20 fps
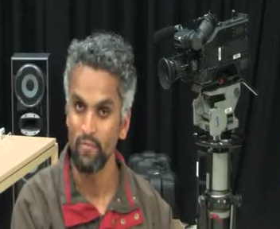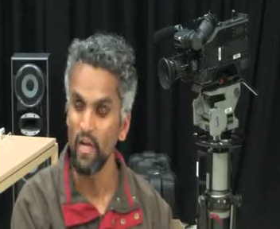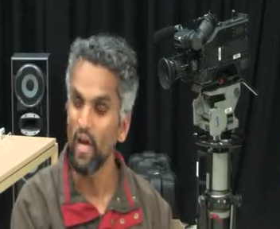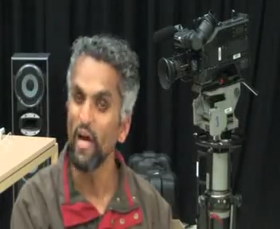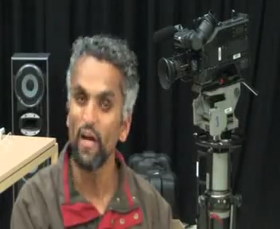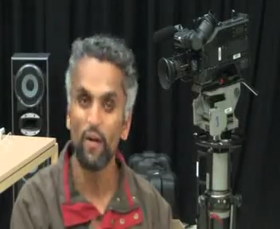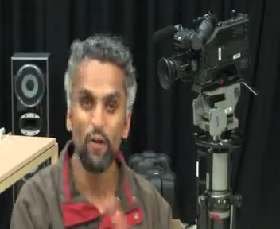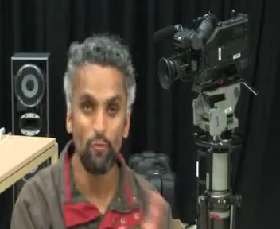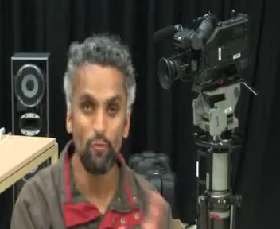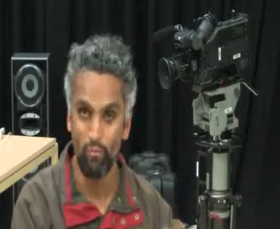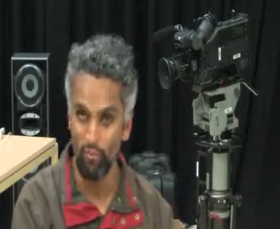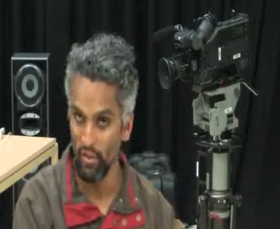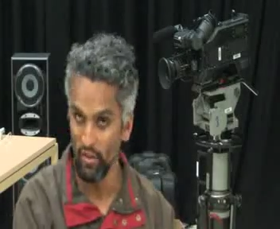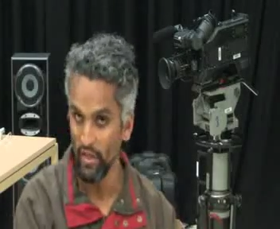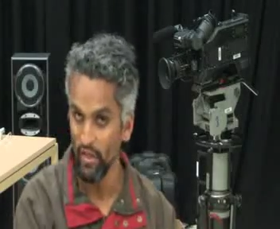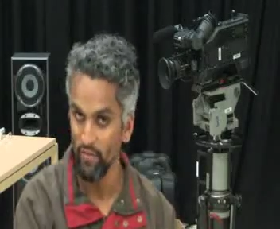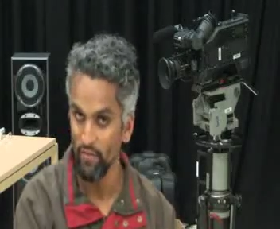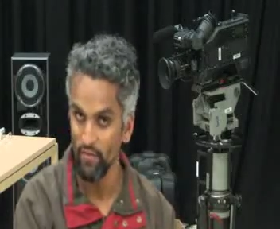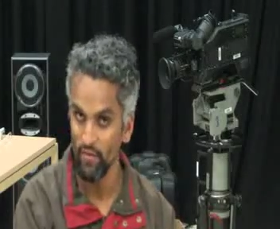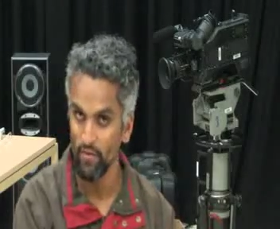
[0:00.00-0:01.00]
I don't
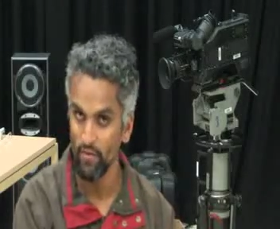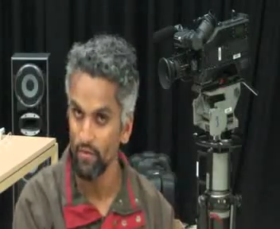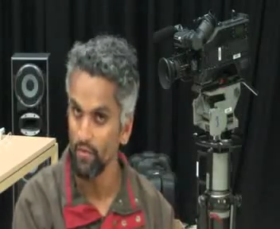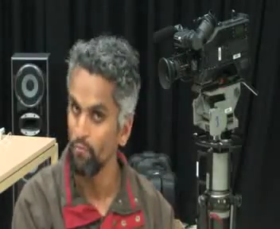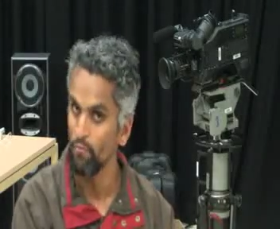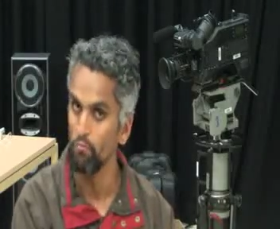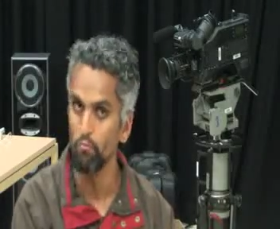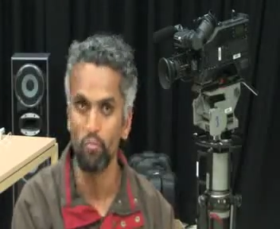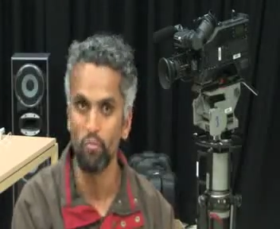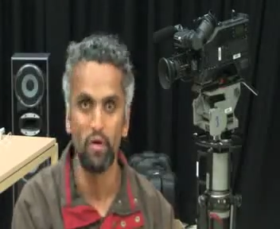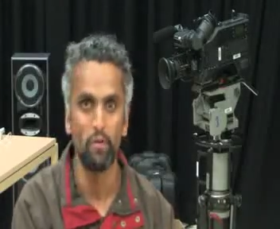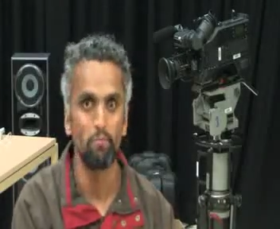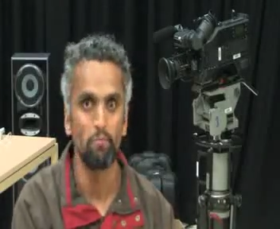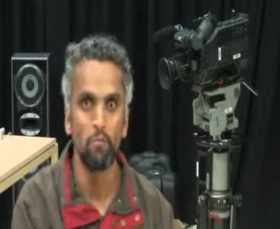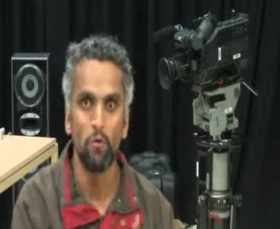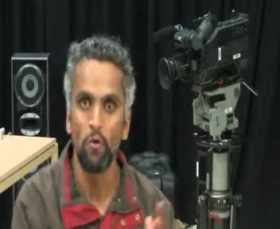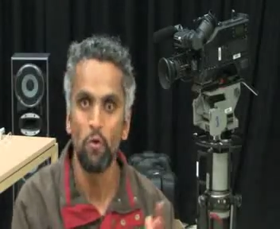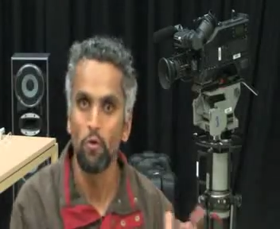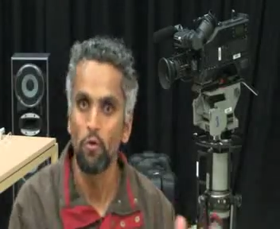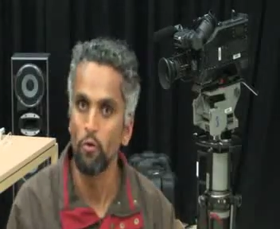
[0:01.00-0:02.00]
believe it, but
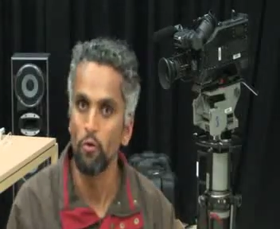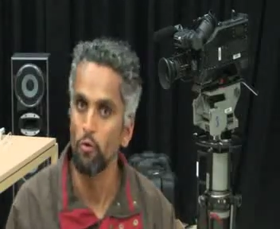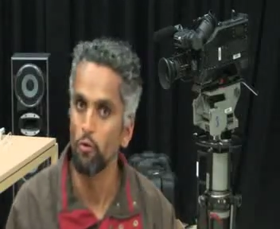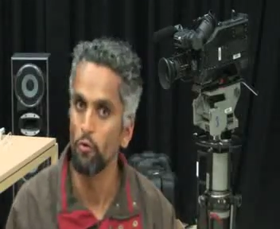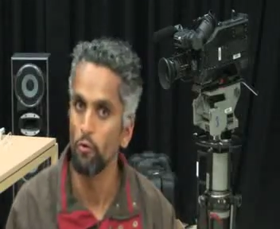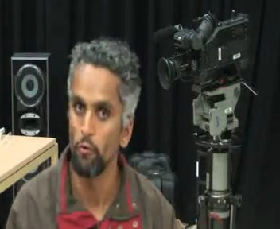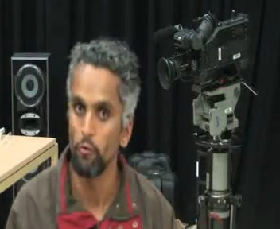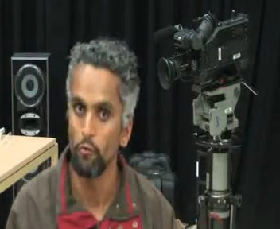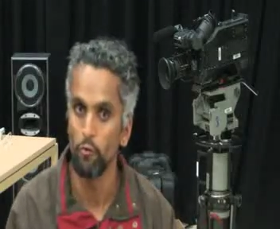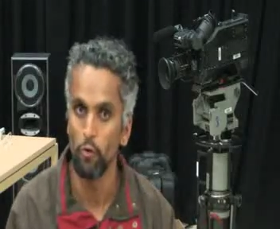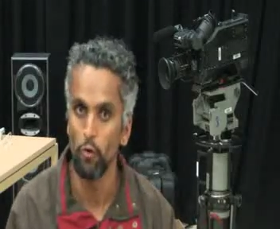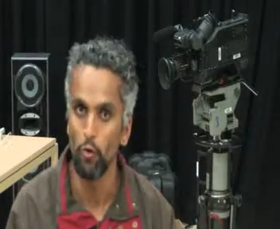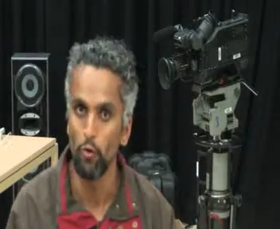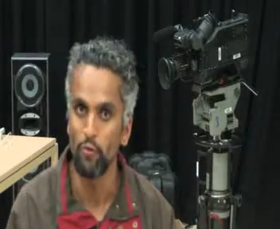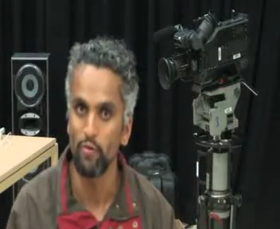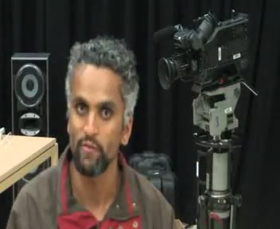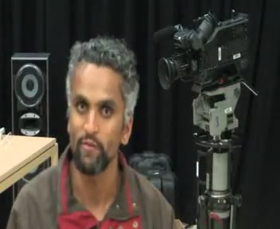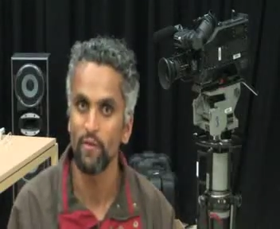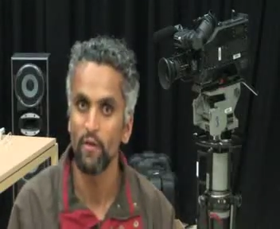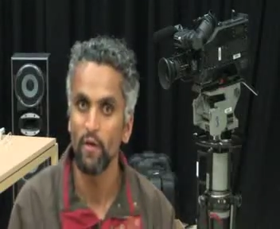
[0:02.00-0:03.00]
who
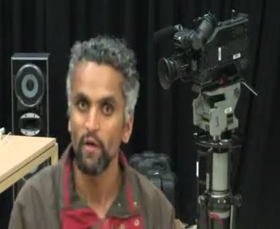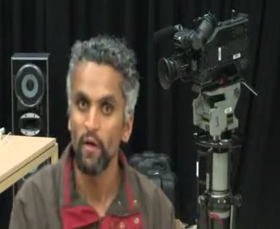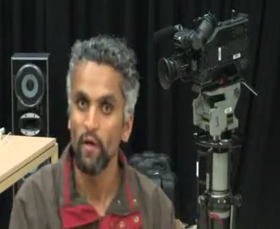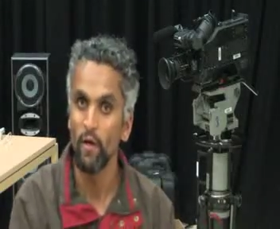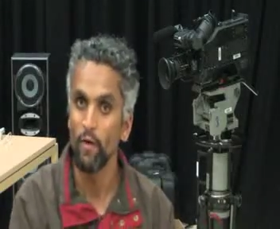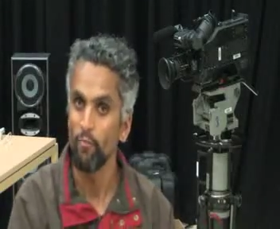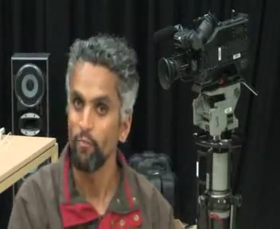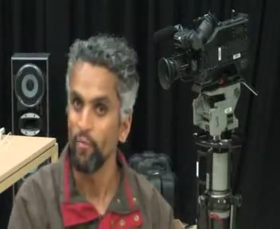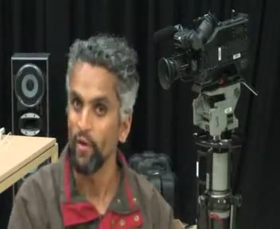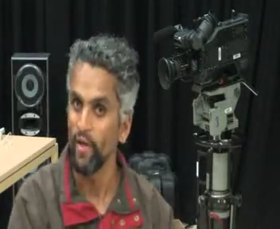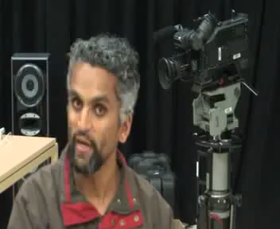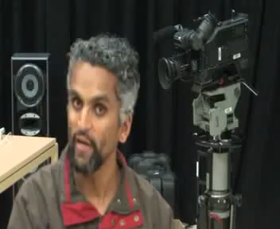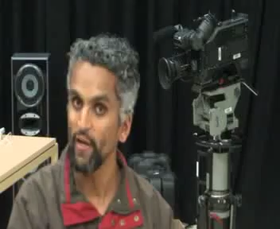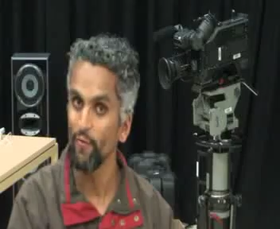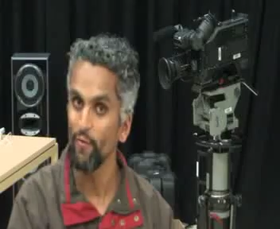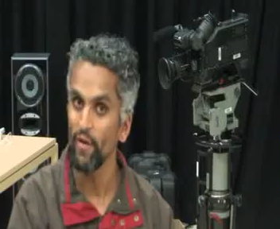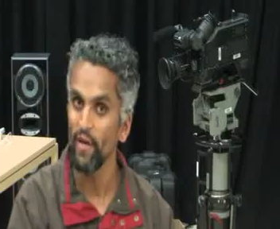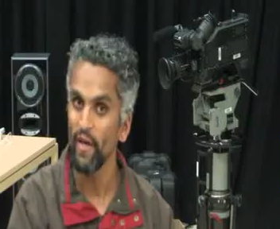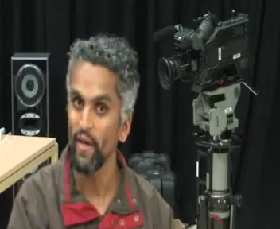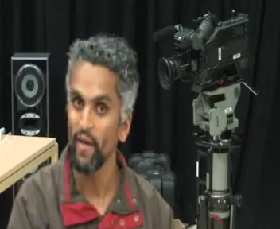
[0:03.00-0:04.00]
knows. But
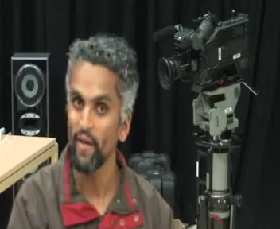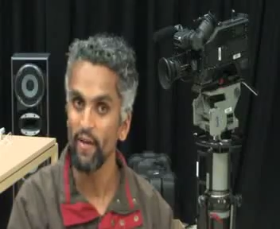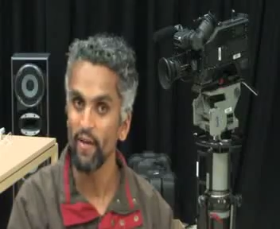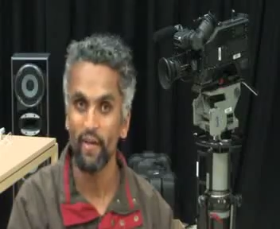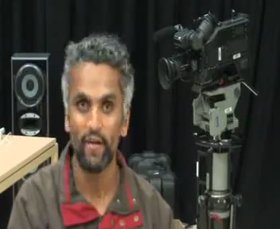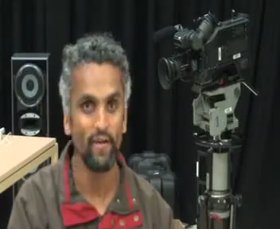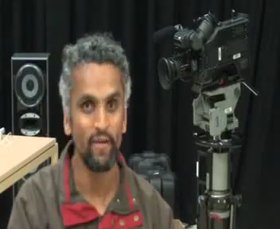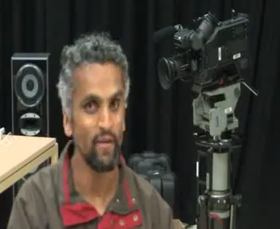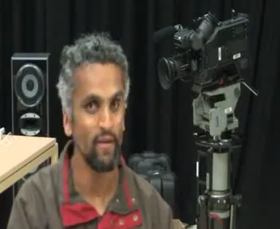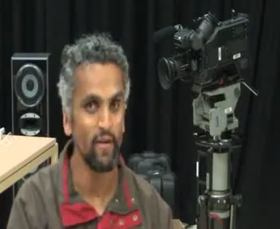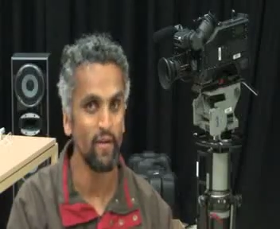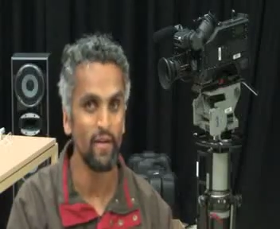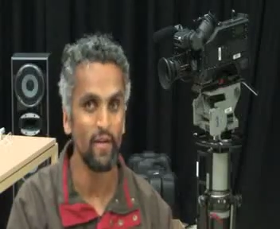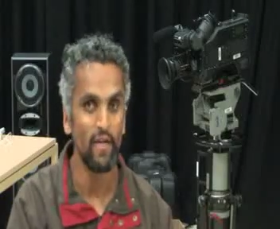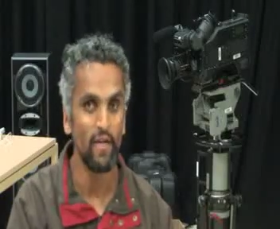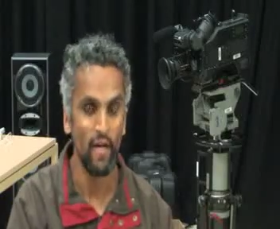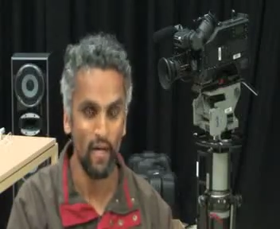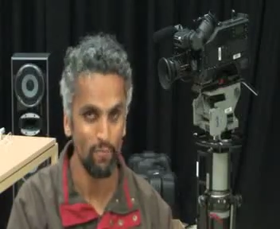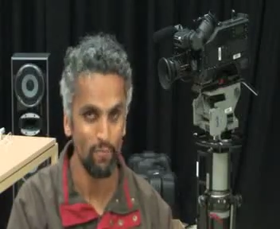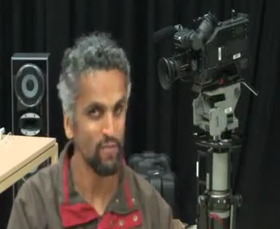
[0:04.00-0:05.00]
anyway, Adelaide,
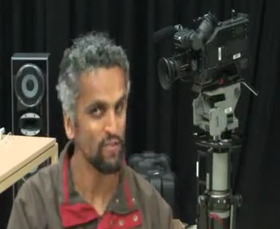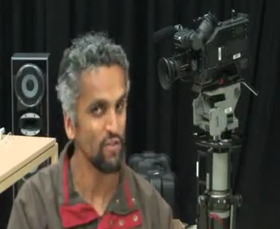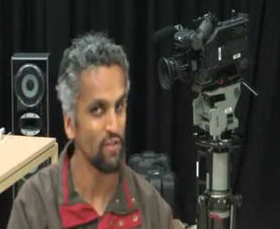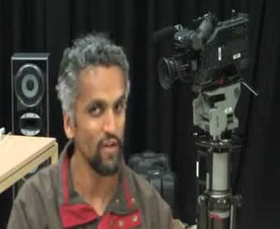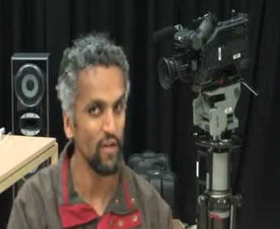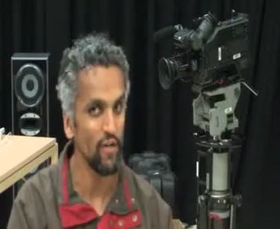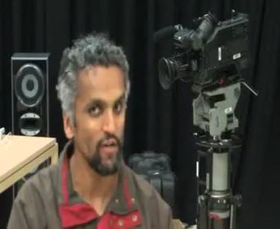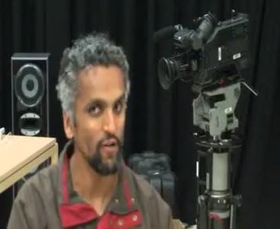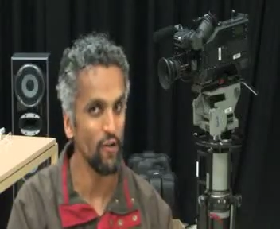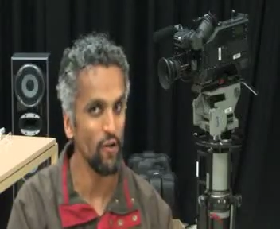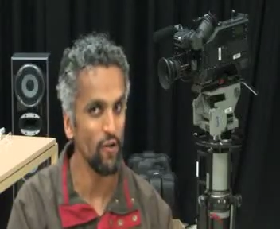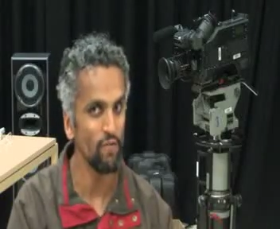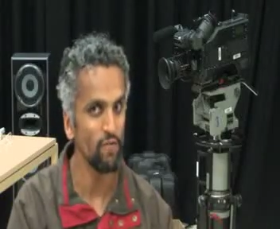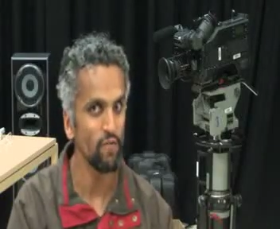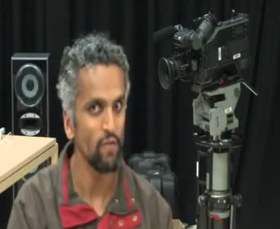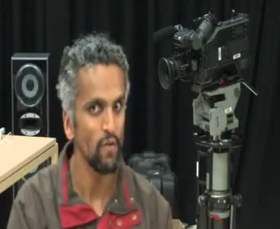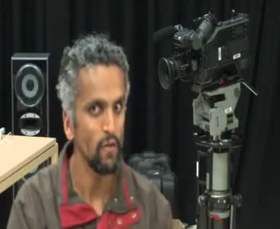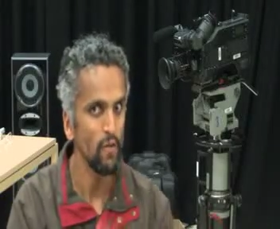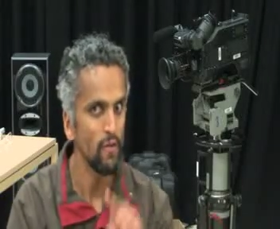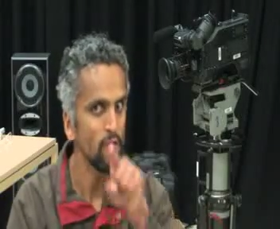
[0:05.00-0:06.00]
I'm signing off.
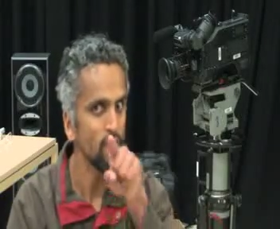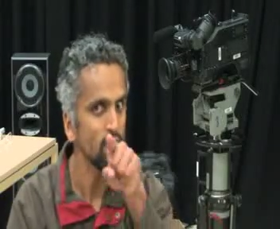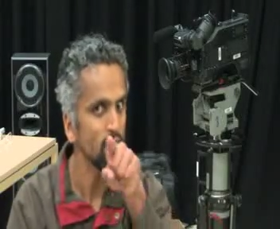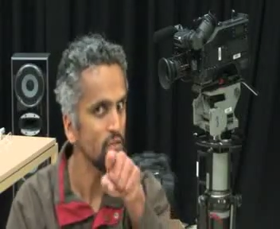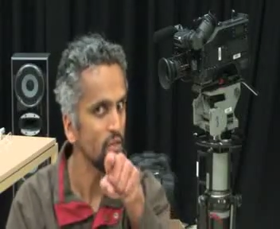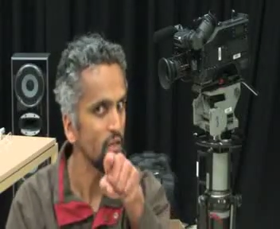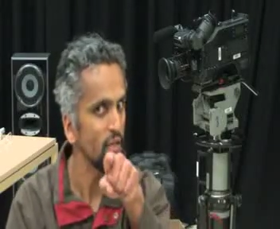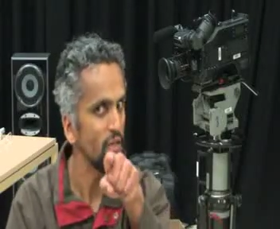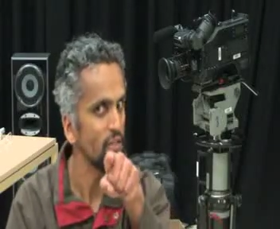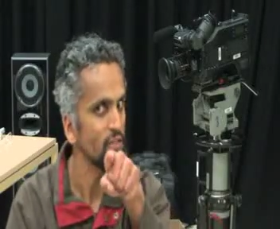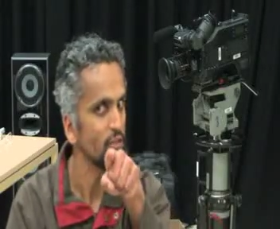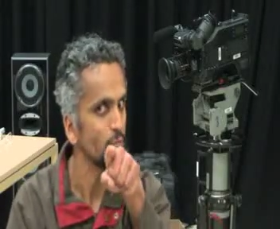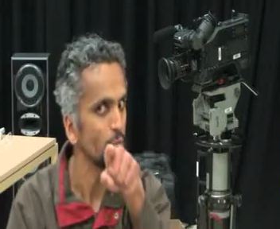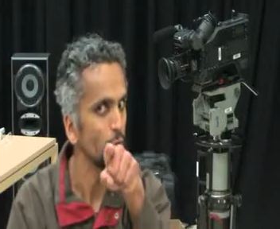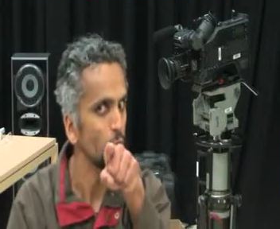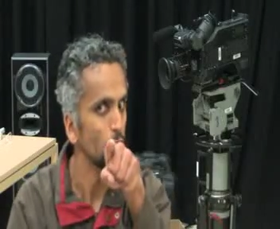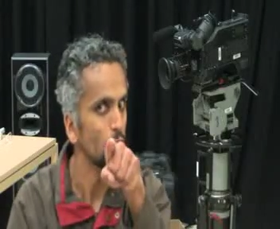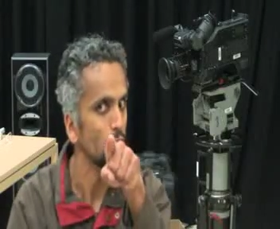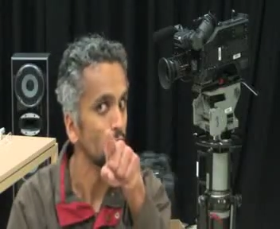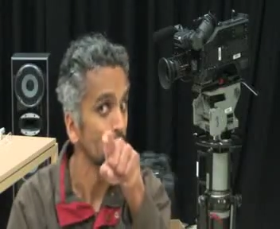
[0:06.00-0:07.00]
Stay
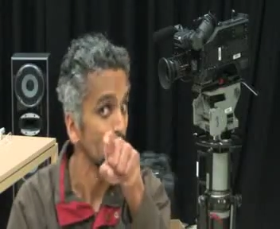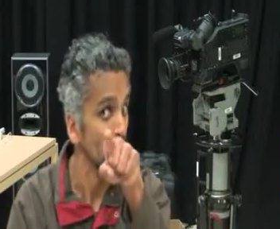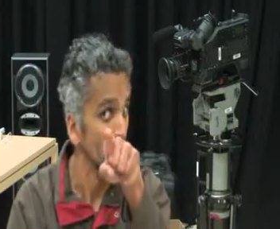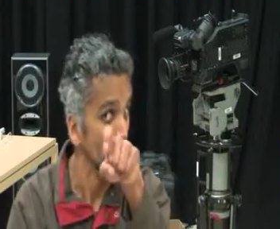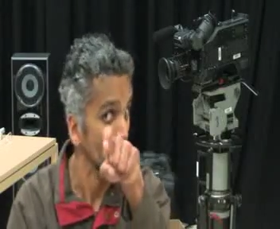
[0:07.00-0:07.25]
spooked.